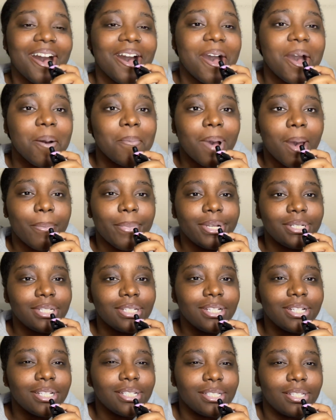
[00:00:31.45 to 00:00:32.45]
I
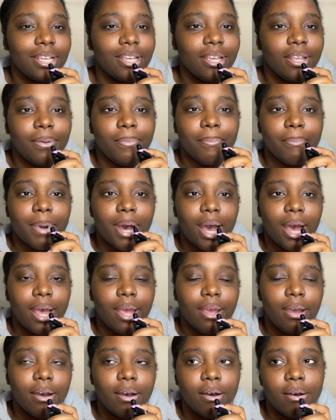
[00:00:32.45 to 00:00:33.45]
mentioned this in
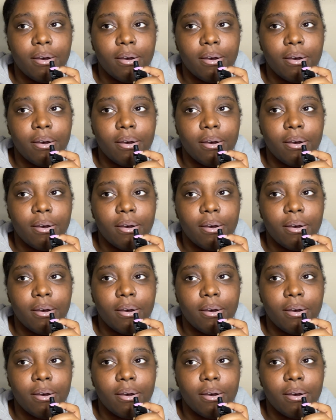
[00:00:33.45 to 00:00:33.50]
my